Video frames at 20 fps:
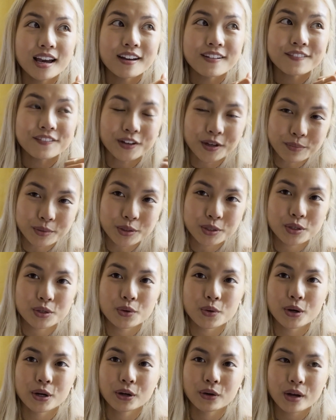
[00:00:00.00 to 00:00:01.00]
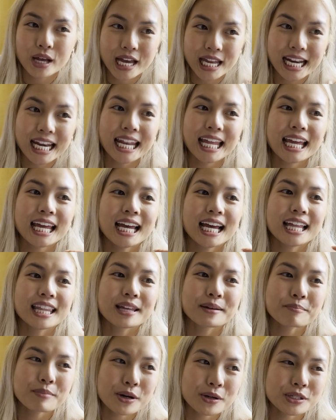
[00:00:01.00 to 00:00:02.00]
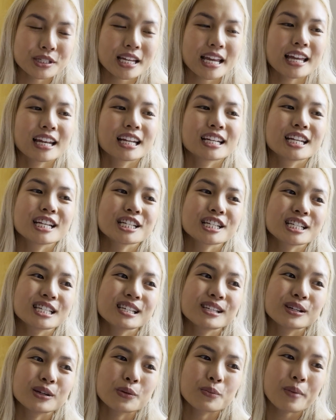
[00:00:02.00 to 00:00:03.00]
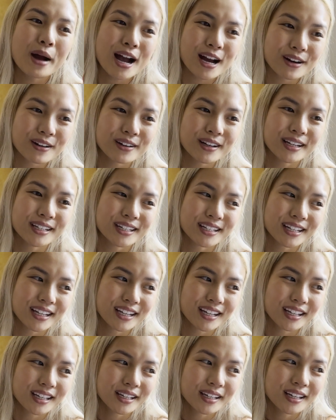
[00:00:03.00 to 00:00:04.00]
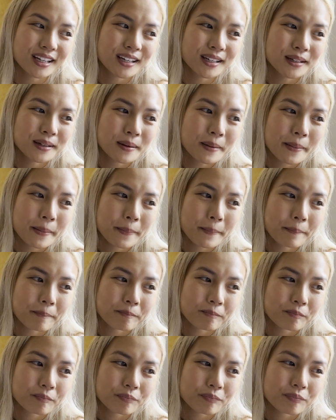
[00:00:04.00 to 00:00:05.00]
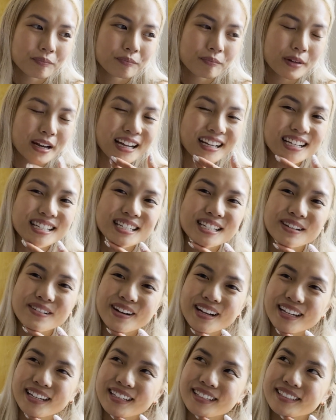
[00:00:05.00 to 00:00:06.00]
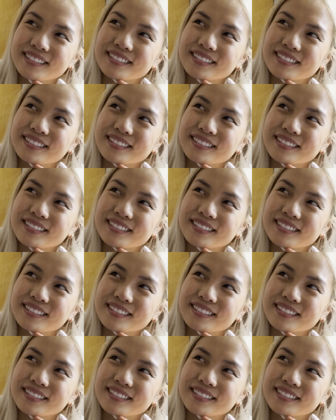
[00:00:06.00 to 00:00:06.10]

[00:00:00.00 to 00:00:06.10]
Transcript: film the tutorial, edit it, and then post it in addition to pattern editing. But I can do it.